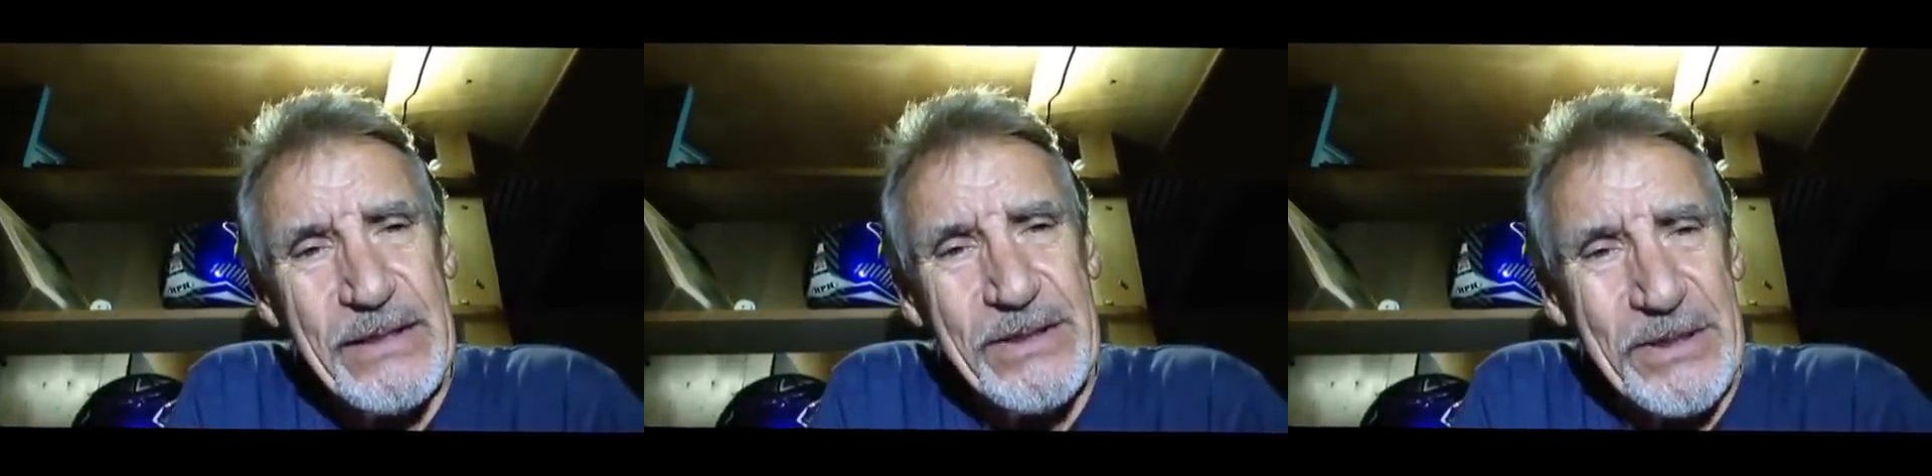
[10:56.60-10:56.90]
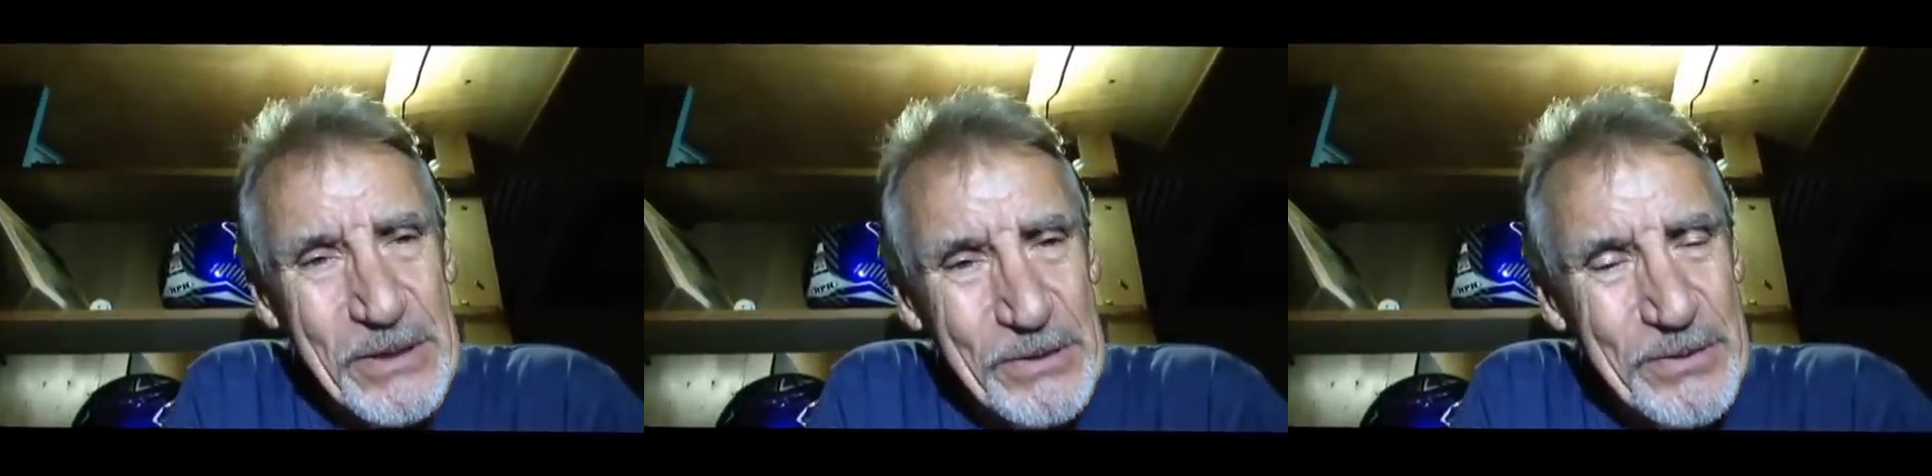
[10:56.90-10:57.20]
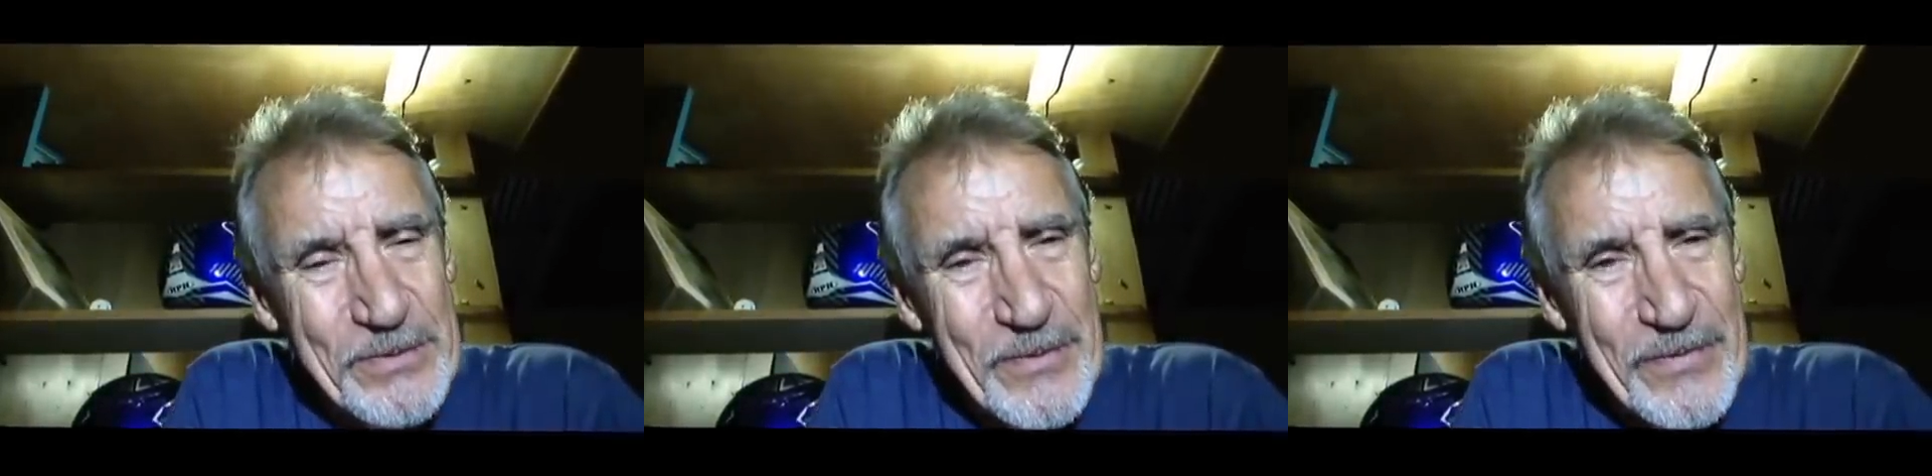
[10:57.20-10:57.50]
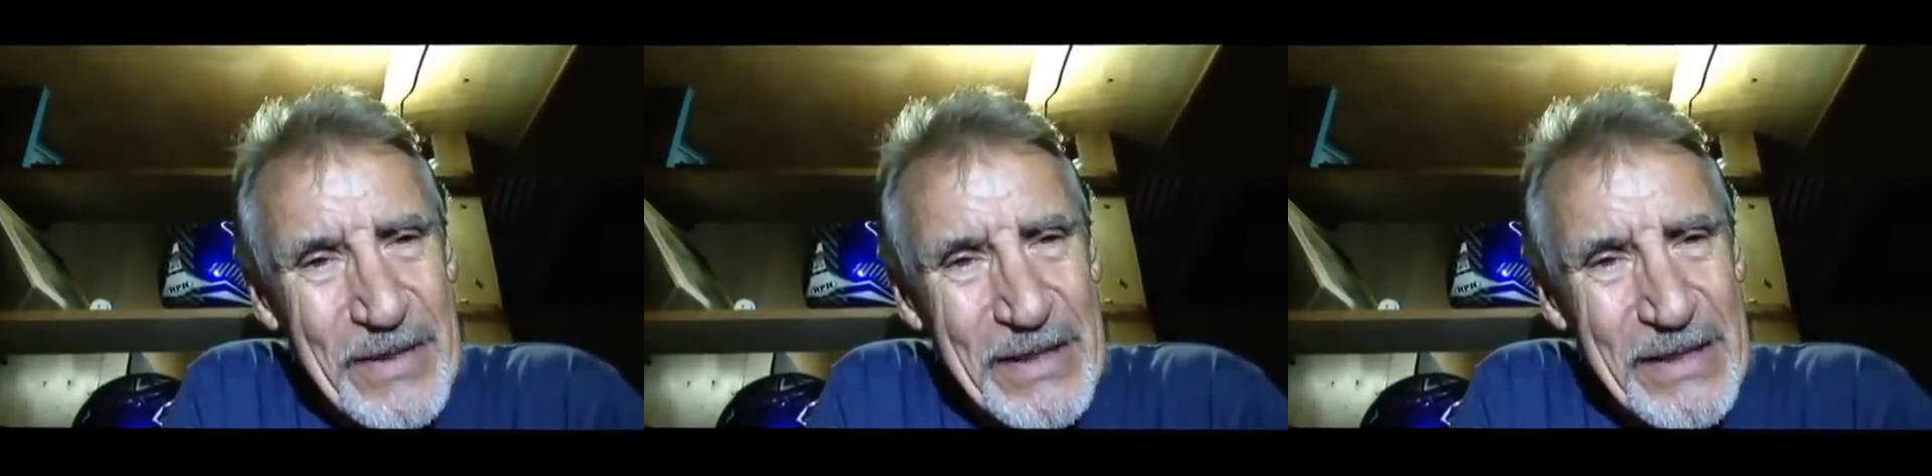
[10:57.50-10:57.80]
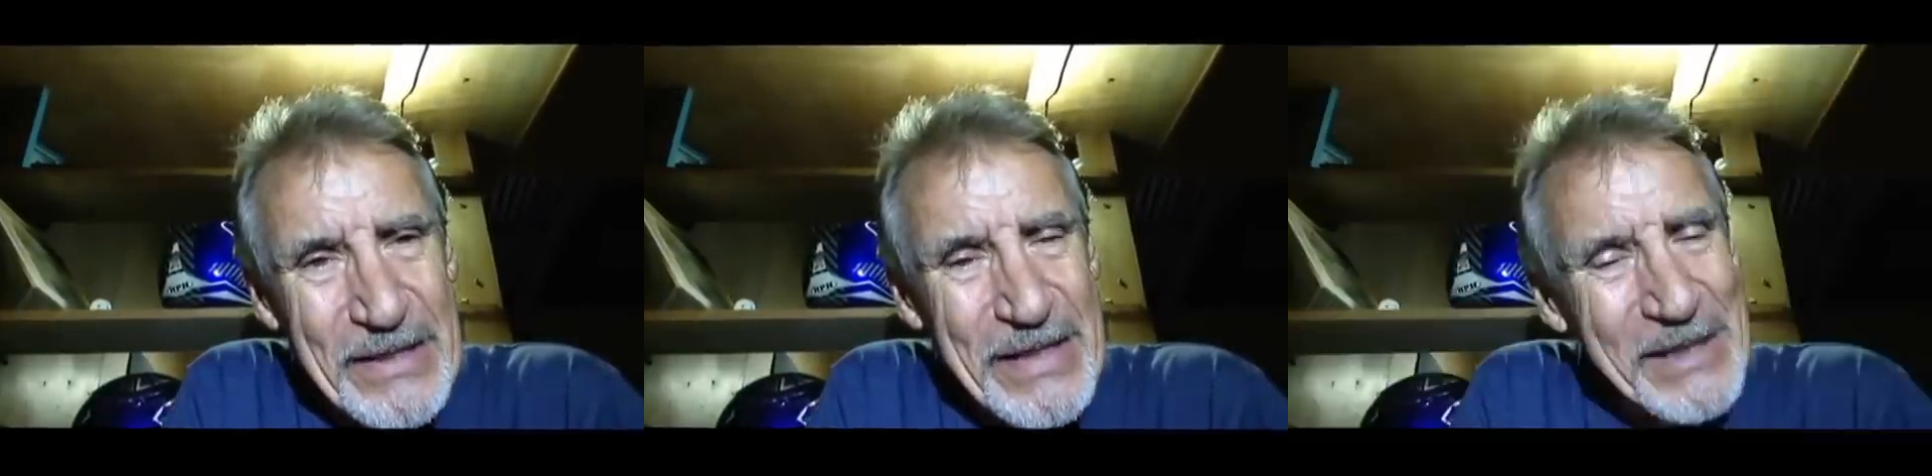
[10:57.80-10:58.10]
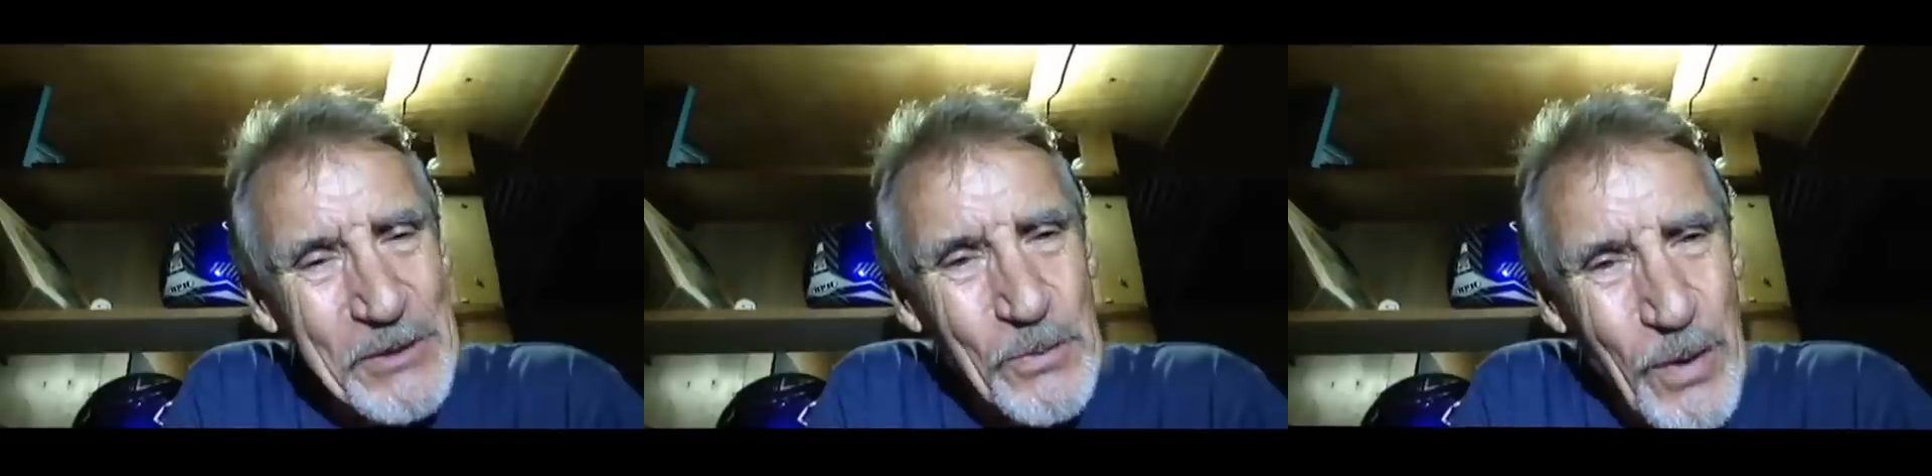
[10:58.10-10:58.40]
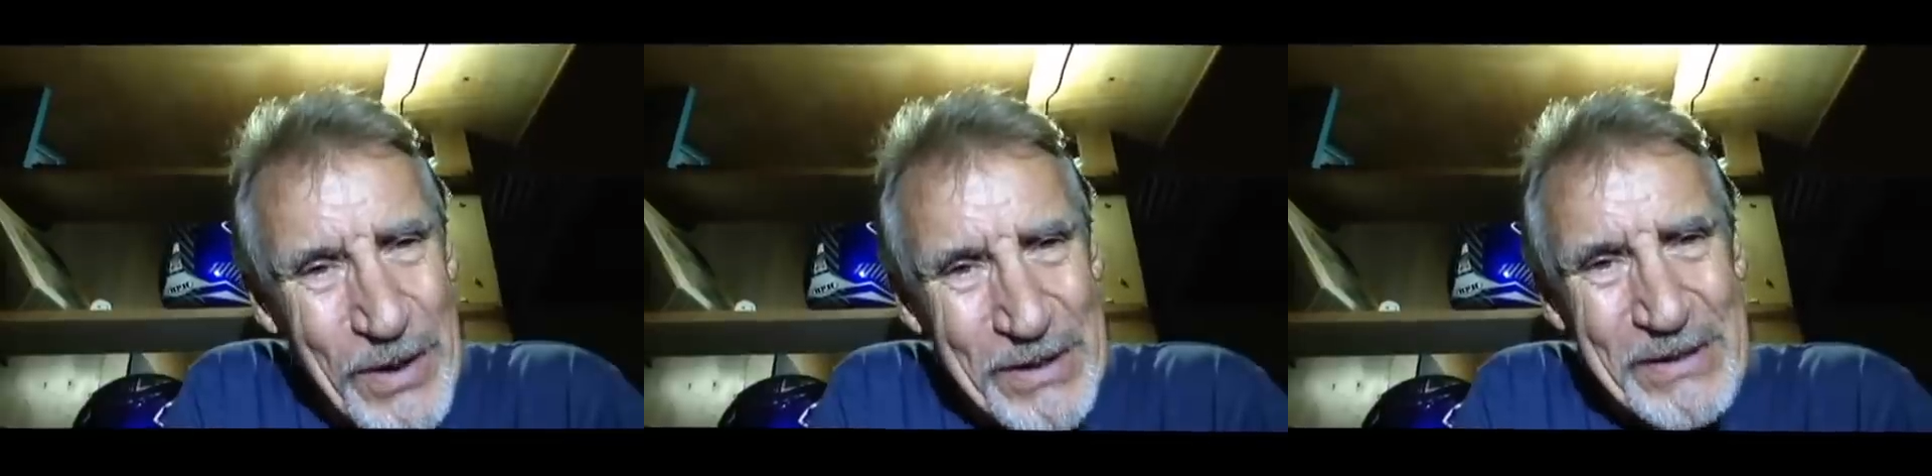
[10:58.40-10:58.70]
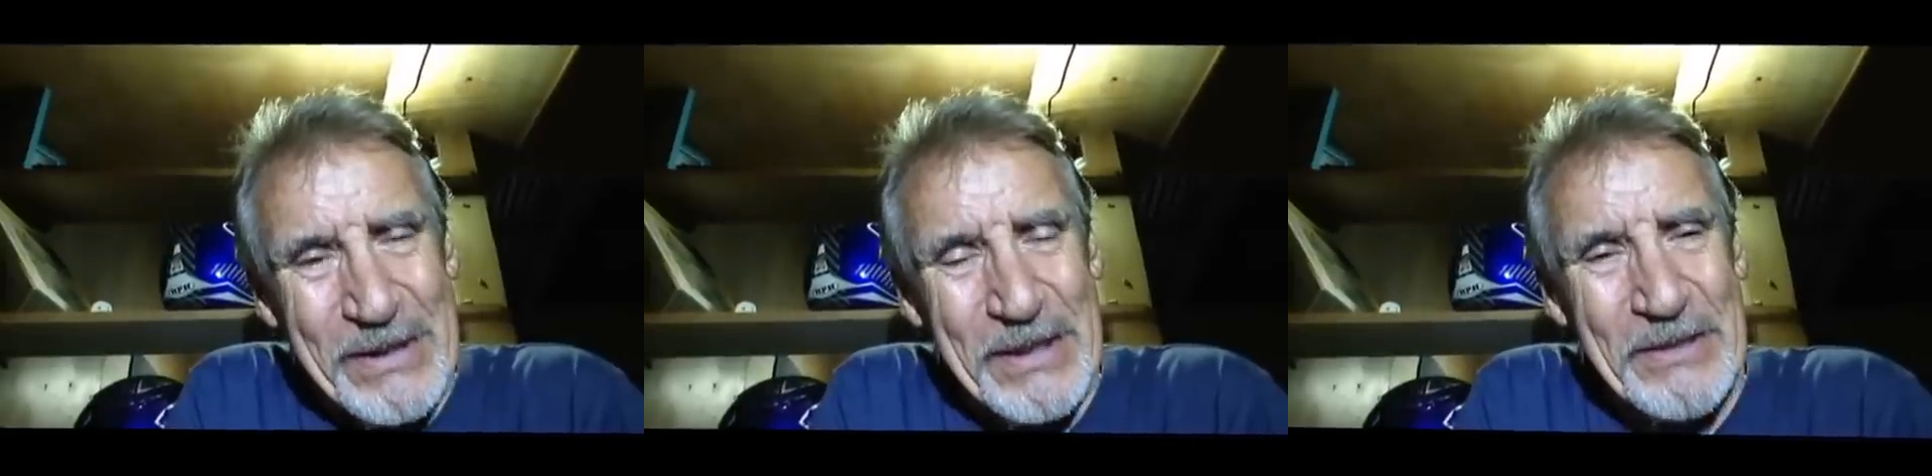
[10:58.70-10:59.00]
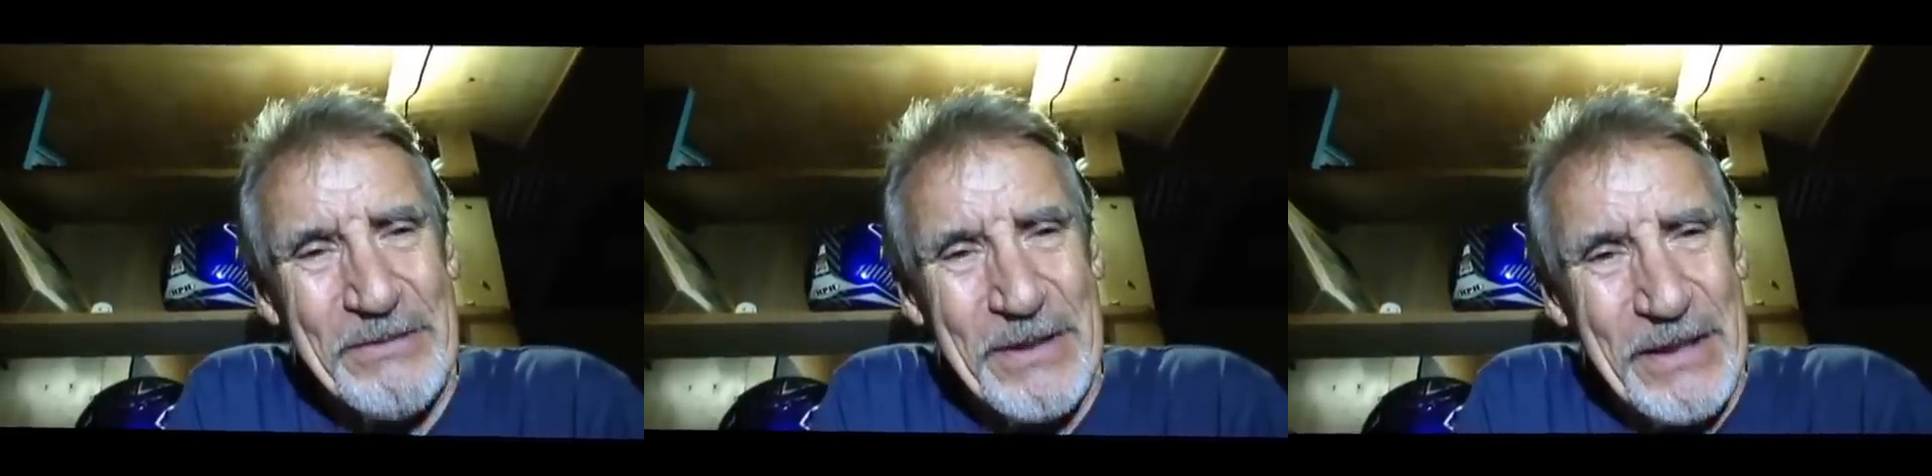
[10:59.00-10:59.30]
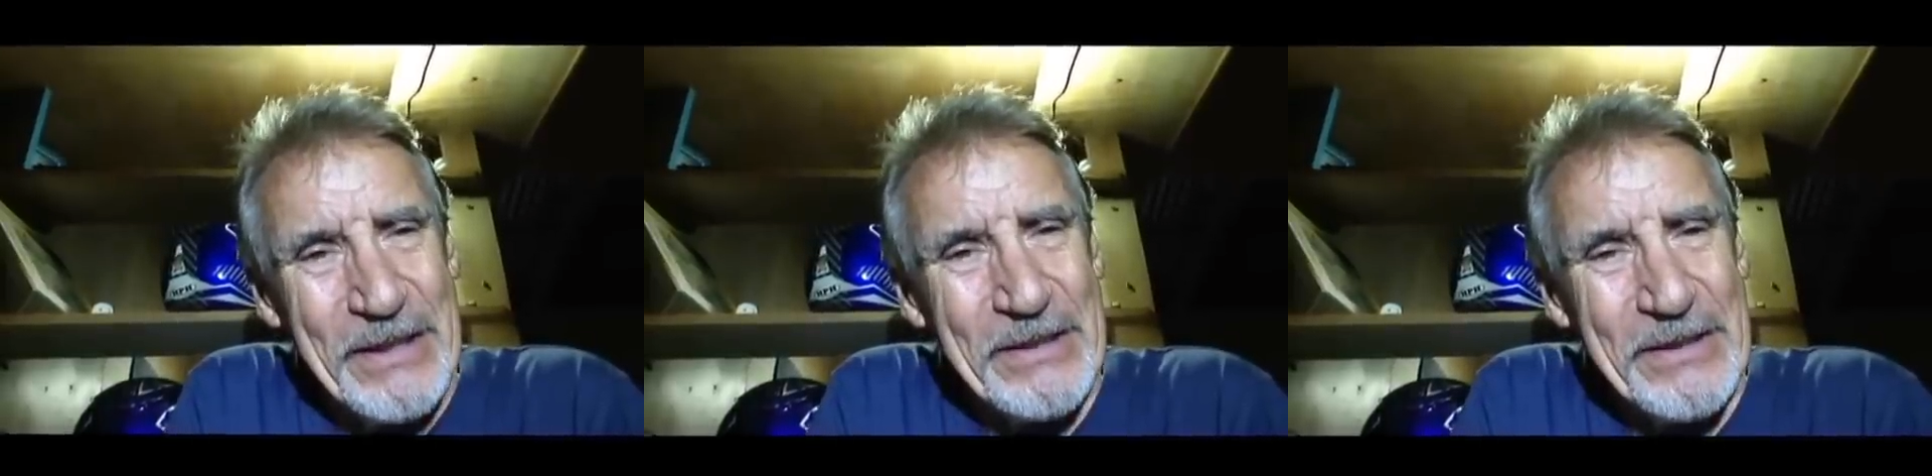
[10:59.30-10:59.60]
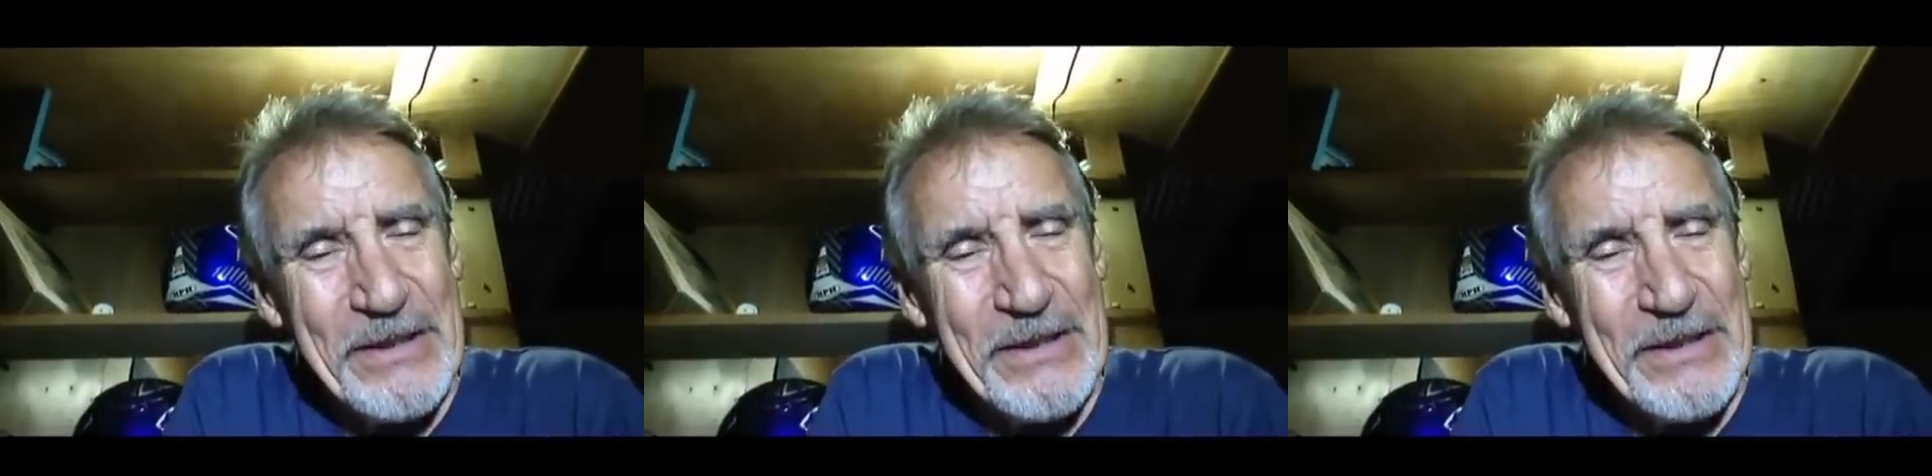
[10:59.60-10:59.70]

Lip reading: So, that's one of the